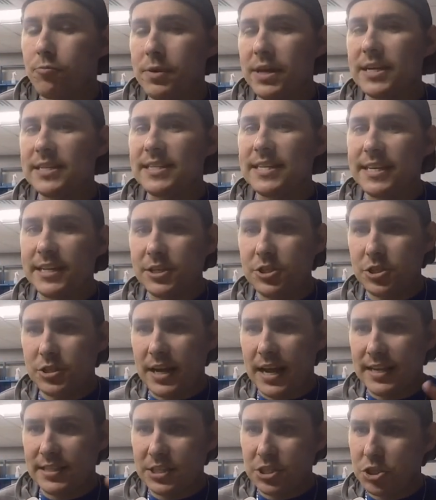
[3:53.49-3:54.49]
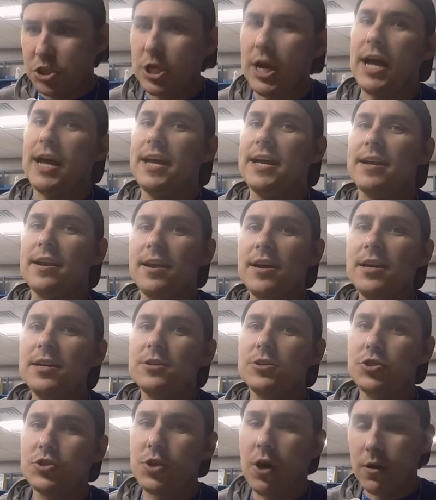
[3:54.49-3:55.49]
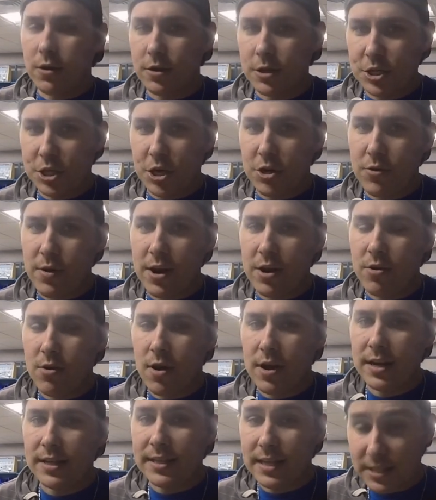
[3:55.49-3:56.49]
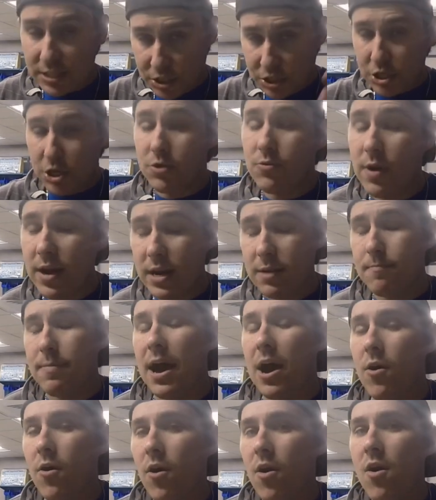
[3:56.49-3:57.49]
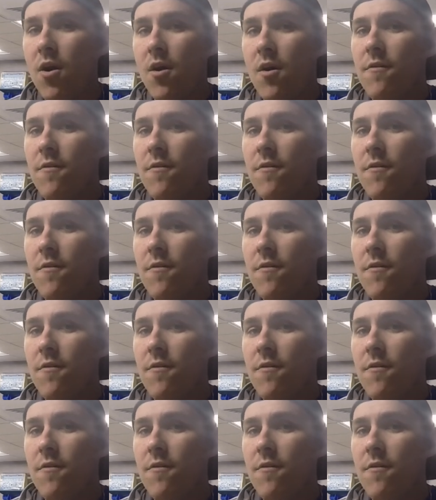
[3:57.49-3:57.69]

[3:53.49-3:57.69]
because the engine has a giant starter generator on it that is generating power